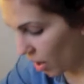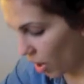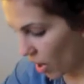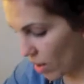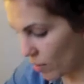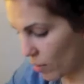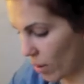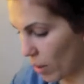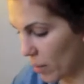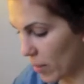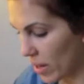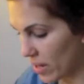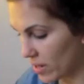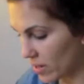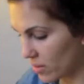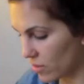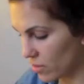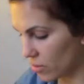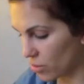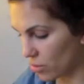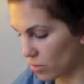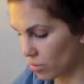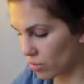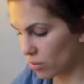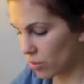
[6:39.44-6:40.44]
eyebrow
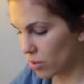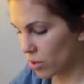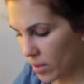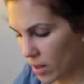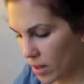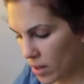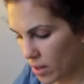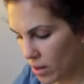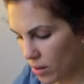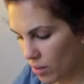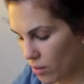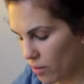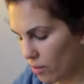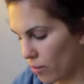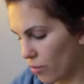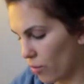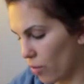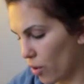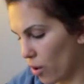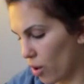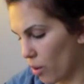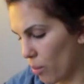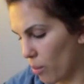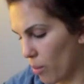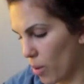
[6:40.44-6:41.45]
pencil
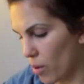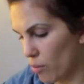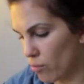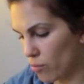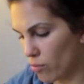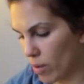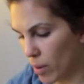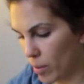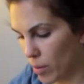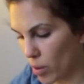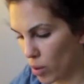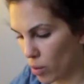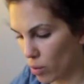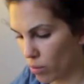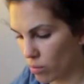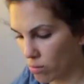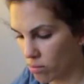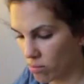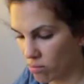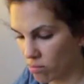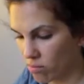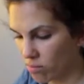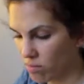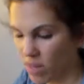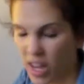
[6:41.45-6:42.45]
from Rimmel.
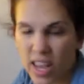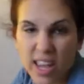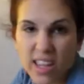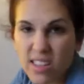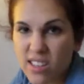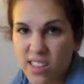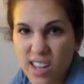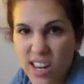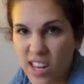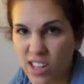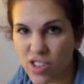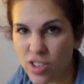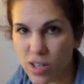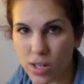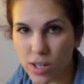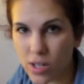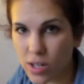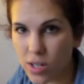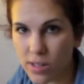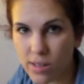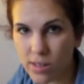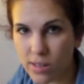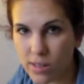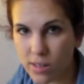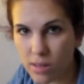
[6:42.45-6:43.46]
It's literally
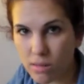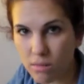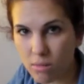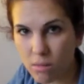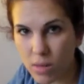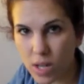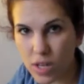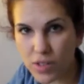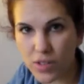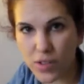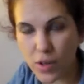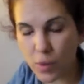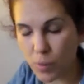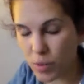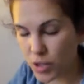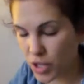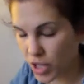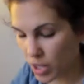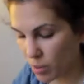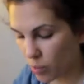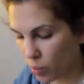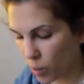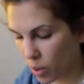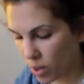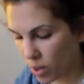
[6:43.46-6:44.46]
just a super cheap